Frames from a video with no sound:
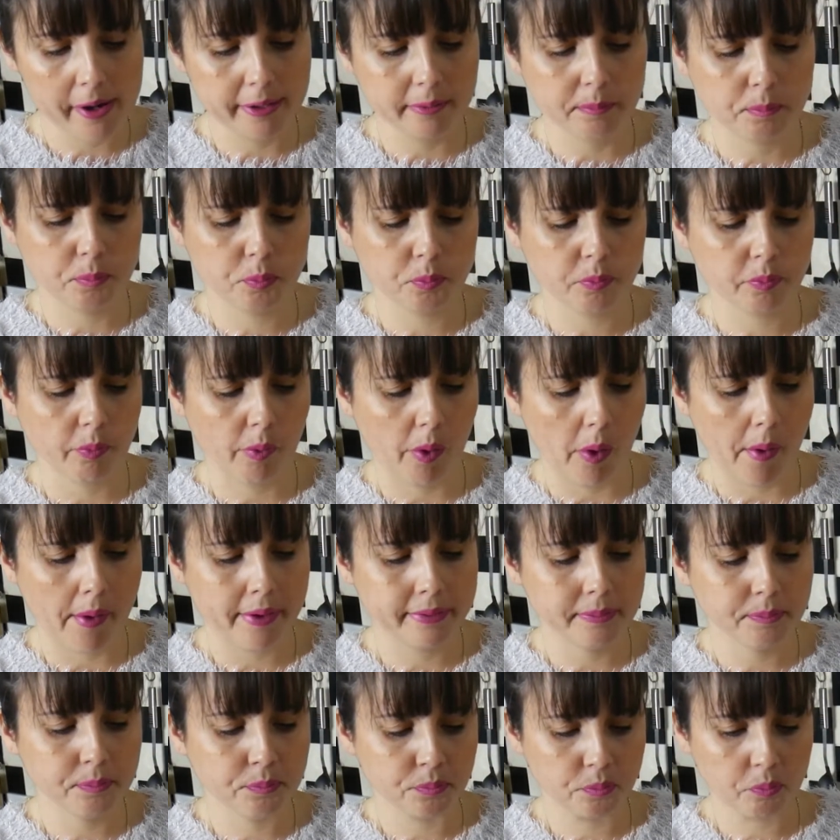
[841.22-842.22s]
Mmm.
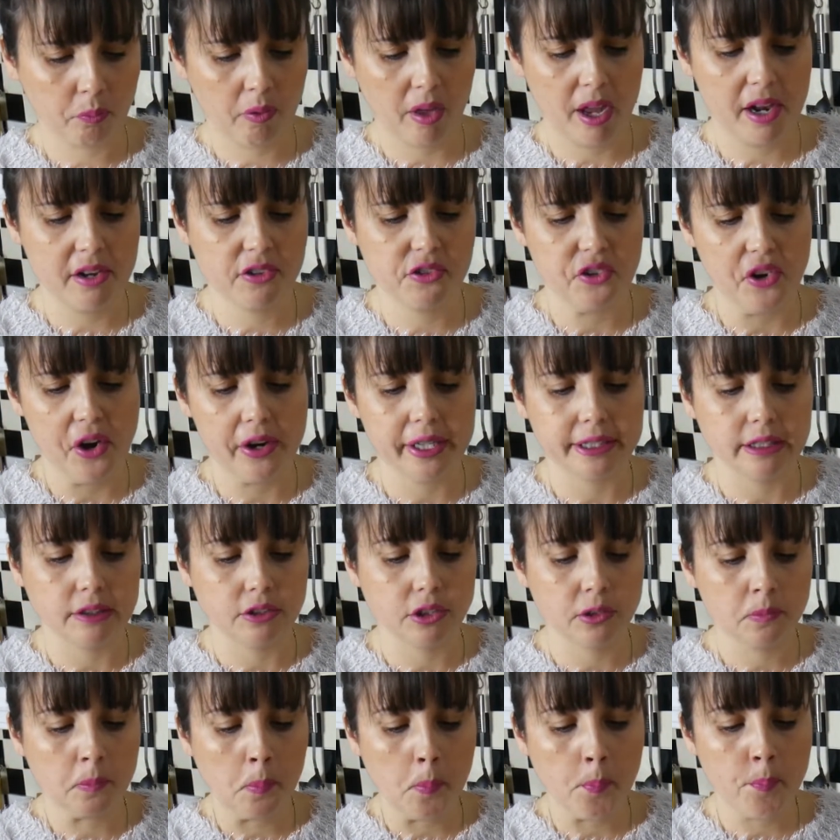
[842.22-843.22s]
That's
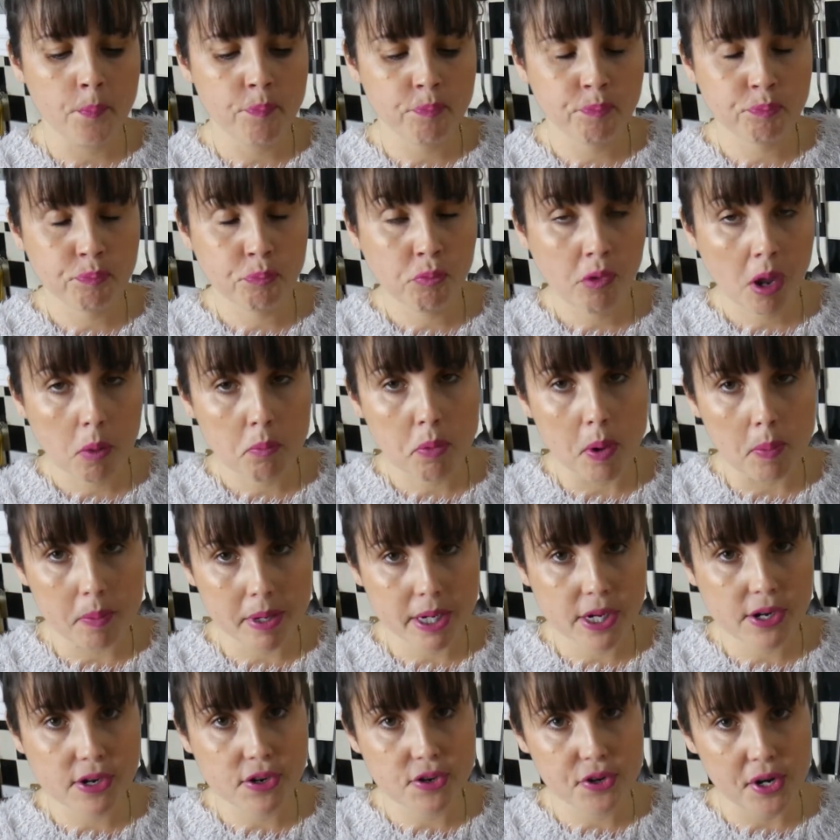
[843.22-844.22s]
nice.
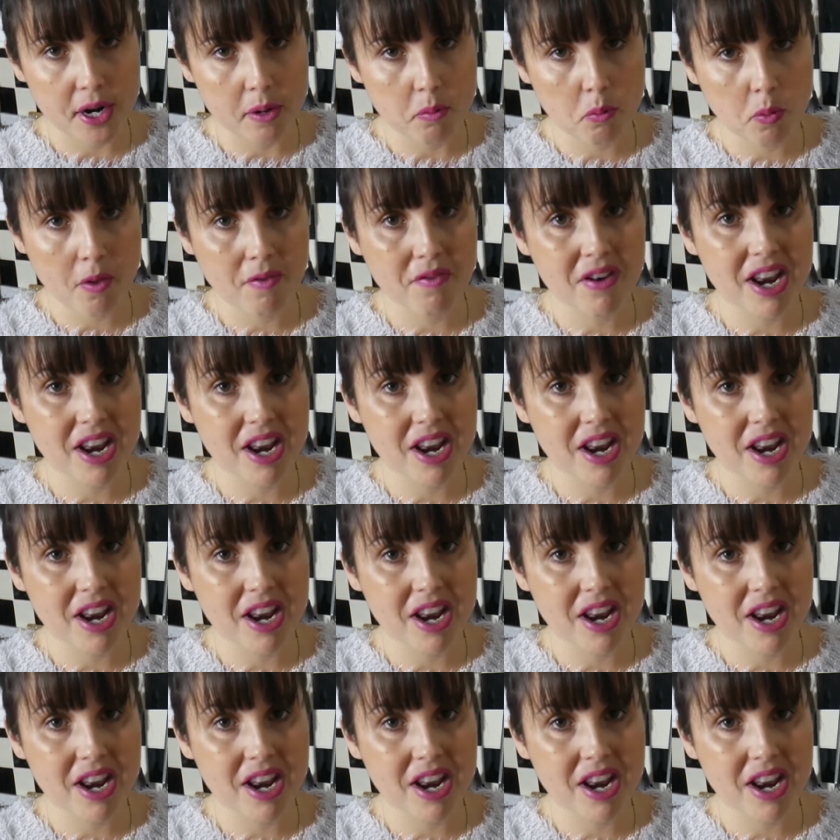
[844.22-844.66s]
Probably could have done with